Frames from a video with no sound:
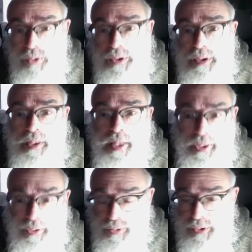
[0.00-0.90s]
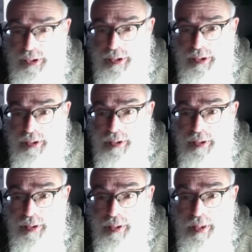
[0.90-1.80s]
letters.
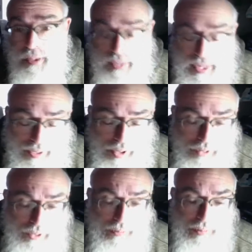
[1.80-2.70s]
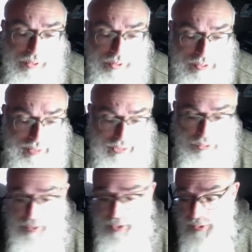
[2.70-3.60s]
Not only because, as
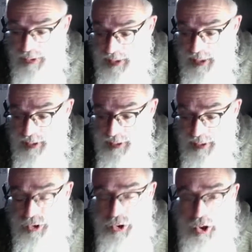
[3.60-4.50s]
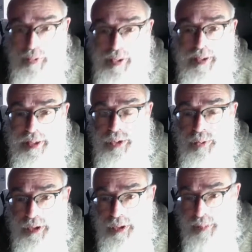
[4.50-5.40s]
we understand it, it's showing
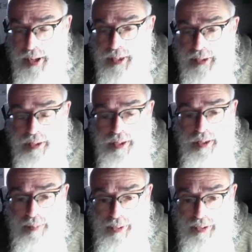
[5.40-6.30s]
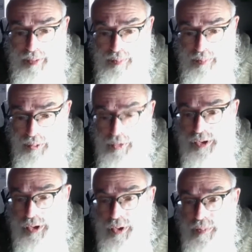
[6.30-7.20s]
disrespect, but more
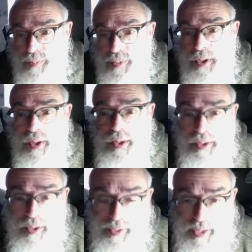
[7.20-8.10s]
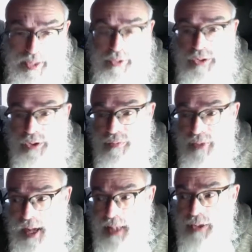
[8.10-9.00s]
so, the letters of
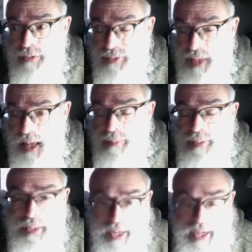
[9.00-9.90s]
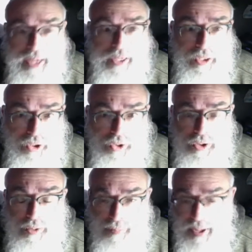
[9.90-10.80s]
Aleph, Lamed, Hey,
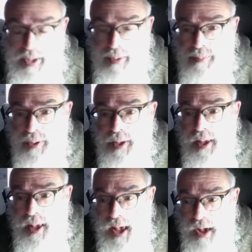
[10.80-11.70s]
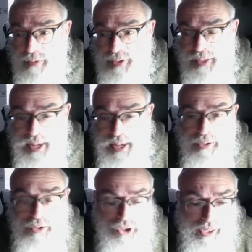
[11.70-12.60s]
Yud, Mem have an
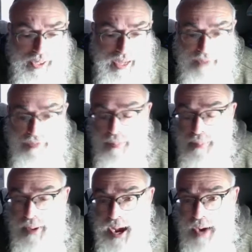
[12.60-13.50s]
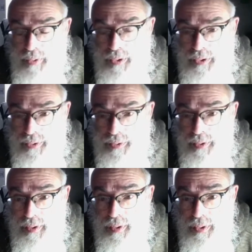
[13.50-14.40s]
energy, have a power,
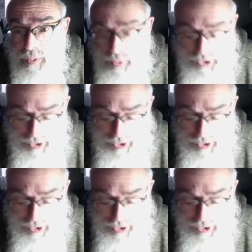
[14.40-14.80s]
which